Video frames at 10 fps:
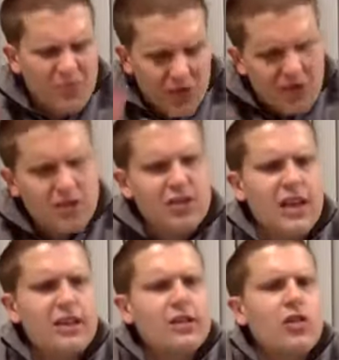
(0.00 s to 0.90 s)

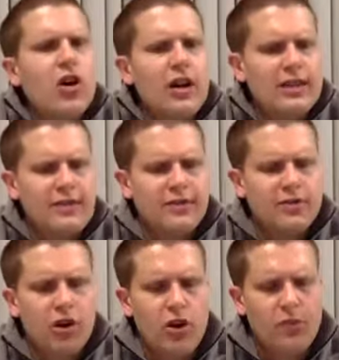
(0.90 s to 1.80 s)
slightly tart at the
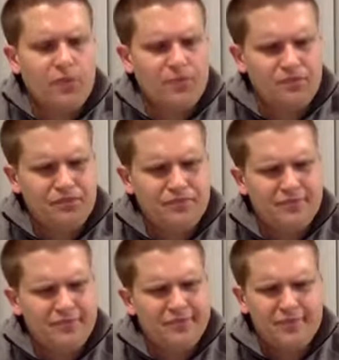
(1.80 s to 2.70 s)
start,
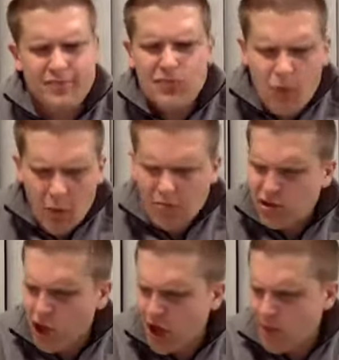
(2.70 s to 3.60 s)

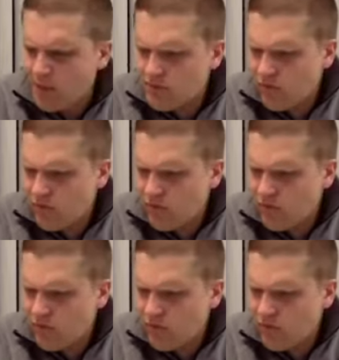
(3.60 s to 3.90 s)
plum,